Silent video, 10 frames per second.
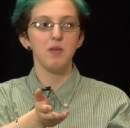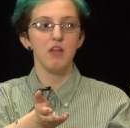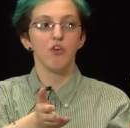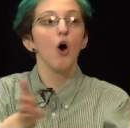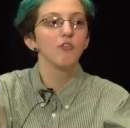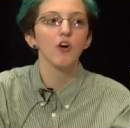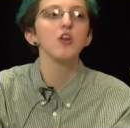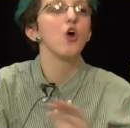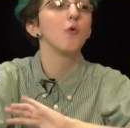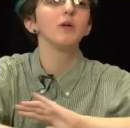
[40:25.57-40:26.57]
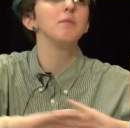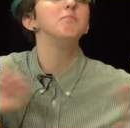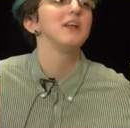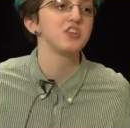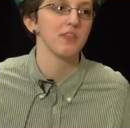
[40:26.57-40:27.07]
It's yeah. over and no one can
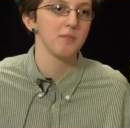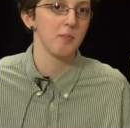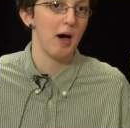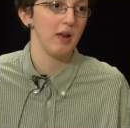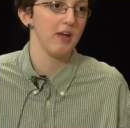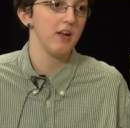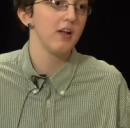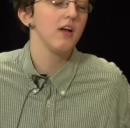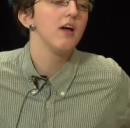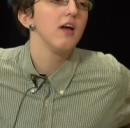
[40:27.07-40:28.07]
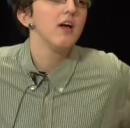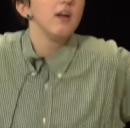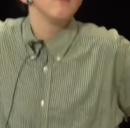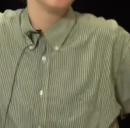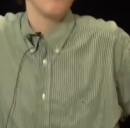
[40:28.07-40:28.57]
bitch at them about it. I,
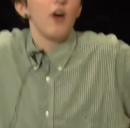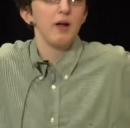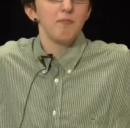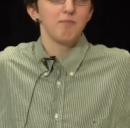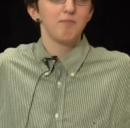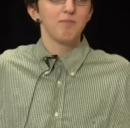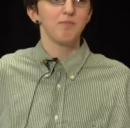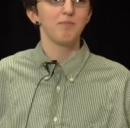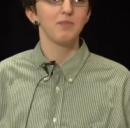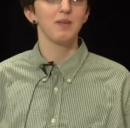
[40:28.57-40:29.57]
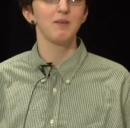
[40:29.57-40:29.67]
Sorry. Yeah. We've